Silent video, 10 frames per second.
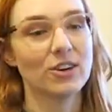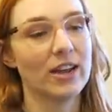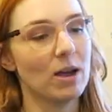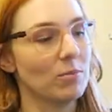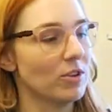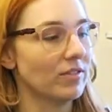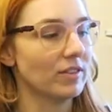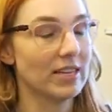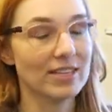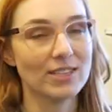turning out
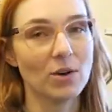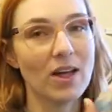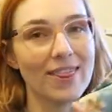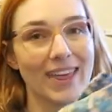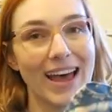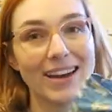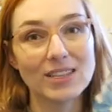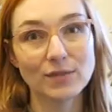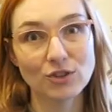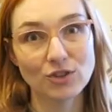beautifully. So that
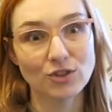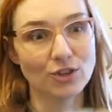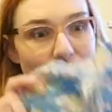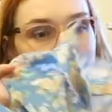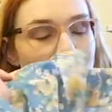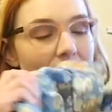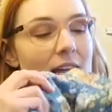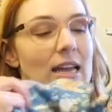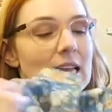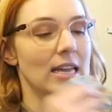is for sure
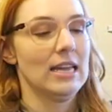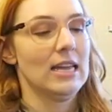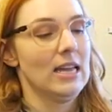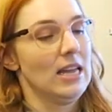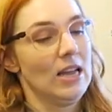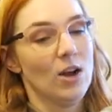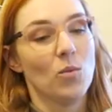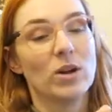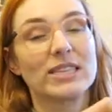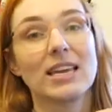
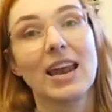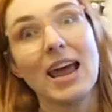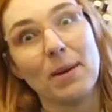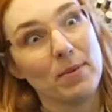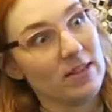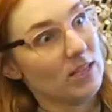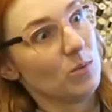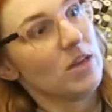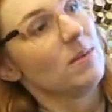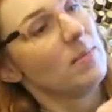what's gonna happen this
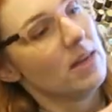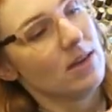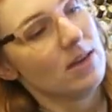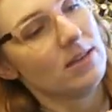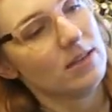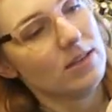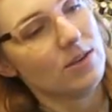week, because